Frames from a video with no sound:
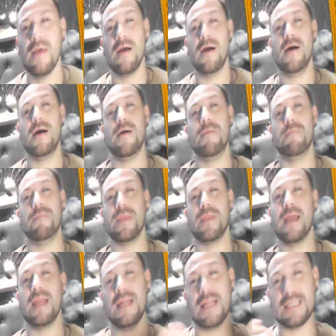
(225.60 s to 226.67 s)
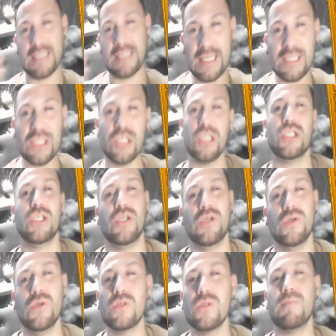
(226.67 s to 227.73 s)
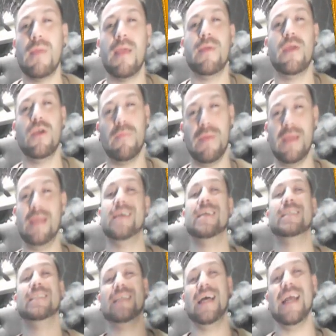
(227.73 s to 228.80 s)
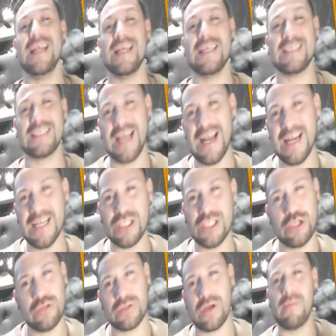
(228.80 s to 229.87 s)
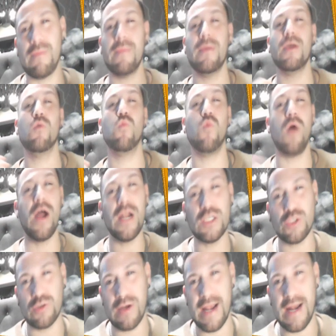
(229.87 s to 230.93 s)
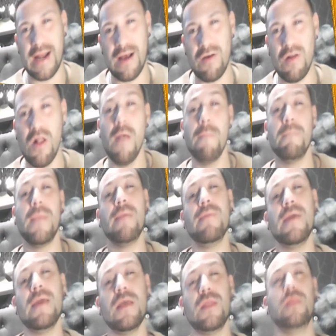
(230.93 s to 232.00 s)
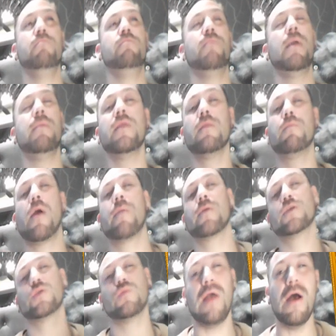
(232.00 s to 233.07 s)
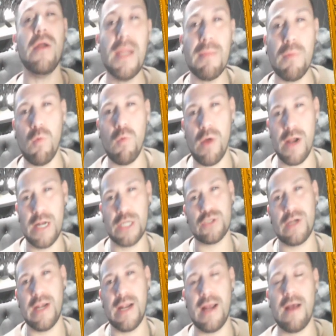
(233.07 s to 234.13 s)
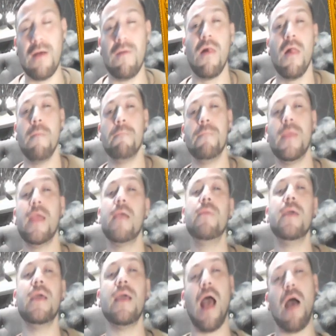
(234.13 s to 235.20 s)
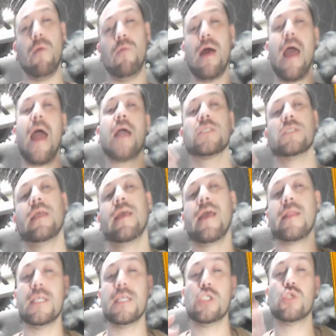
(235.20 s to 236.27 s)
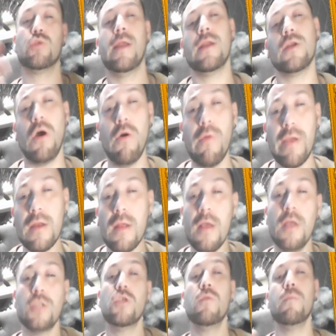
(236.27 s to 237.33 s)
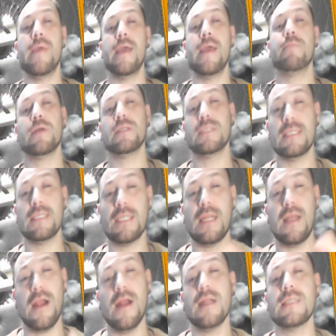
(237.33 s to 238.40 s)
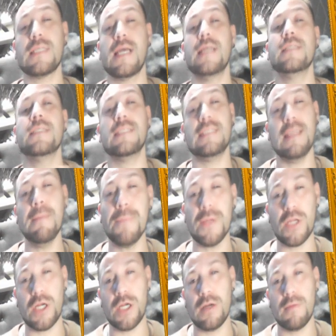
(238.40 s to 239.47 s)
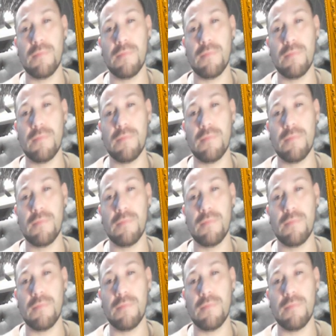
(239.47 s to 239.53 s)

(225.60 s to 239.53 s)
and it is easier to use, maybe he'll be excited to use it, or maybe he'll want to try it out. Maybe the barbers around him will want to try it out. Maybe I will actually get this trend going to make precision hair design simpler,